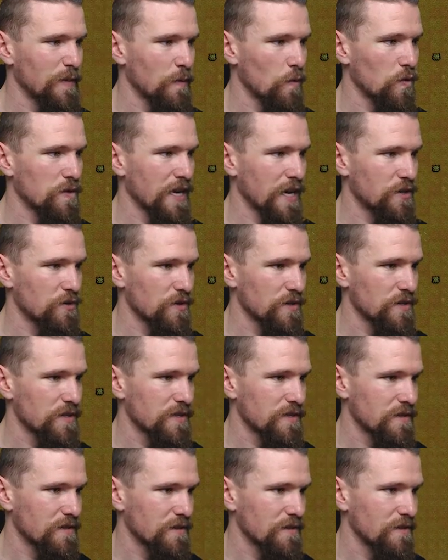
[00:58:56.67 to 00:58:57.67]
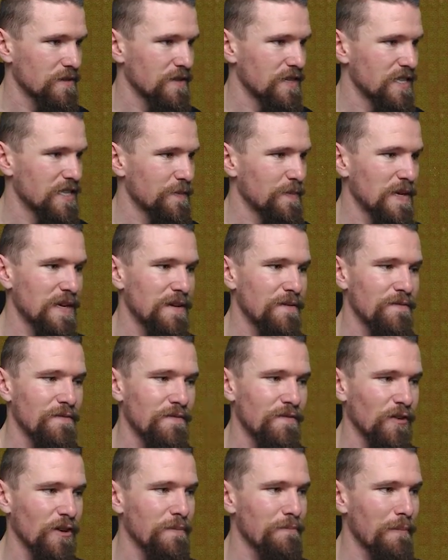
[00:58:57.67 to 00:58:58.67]
bit more dangerous. You need to be
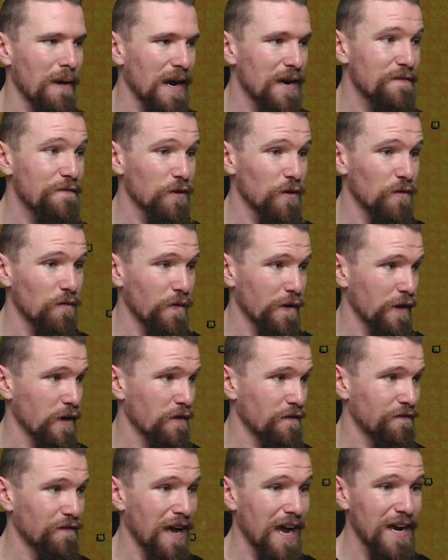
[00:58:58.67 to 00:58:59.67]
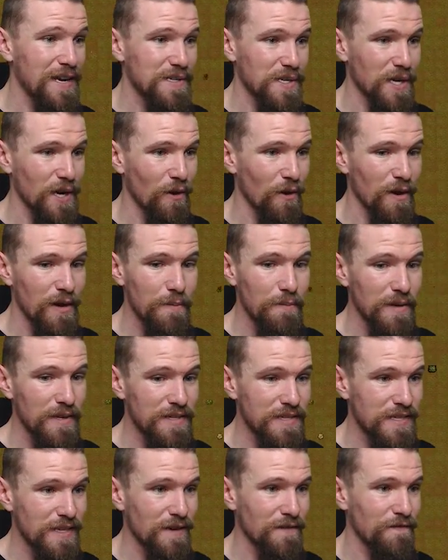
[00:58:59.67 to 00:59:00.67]
very mindful of where your fires are going,
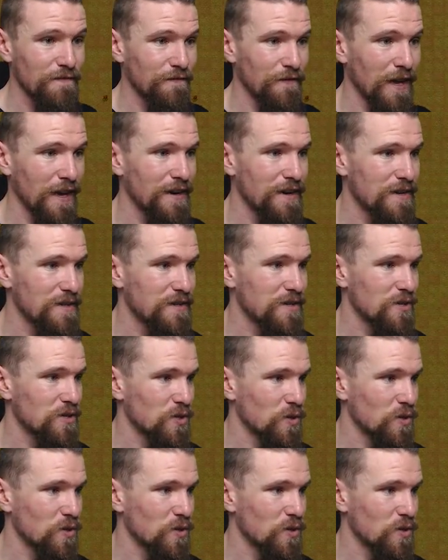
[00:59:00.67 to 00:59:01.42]
but fire is a